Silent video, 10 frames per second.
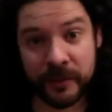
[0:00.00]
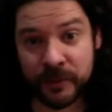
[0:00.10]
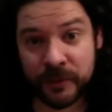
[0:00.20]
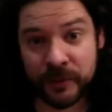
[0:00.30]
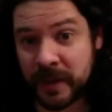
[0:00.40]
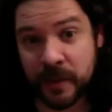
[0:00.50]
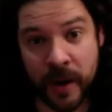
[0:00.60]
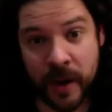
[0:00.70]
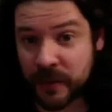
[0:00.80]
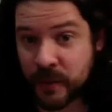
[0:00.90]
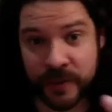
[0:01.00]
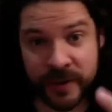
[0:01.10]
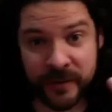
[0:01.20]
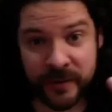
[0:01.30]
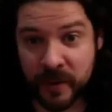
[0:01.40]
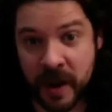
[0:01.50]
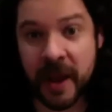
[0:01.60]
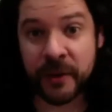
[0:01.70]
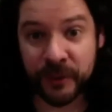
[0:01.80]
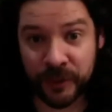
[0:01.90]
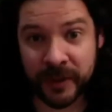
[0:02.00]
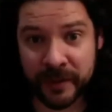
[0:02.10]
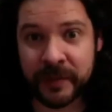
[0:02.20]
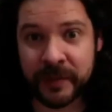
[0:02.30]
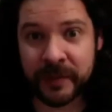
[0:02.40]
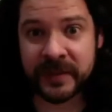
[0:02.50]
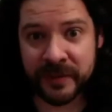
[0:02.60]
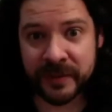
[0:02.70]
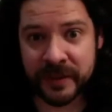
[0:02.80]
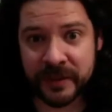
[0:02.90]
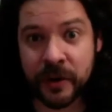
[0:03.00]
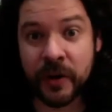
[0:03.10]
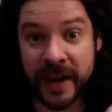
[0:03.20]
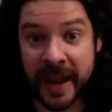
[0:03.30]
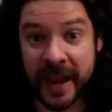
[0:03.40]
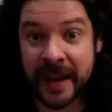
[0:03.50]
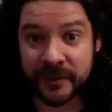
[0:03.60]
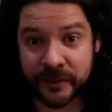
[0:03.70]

used to be around the corner from where I used to live in San Francisco on Haight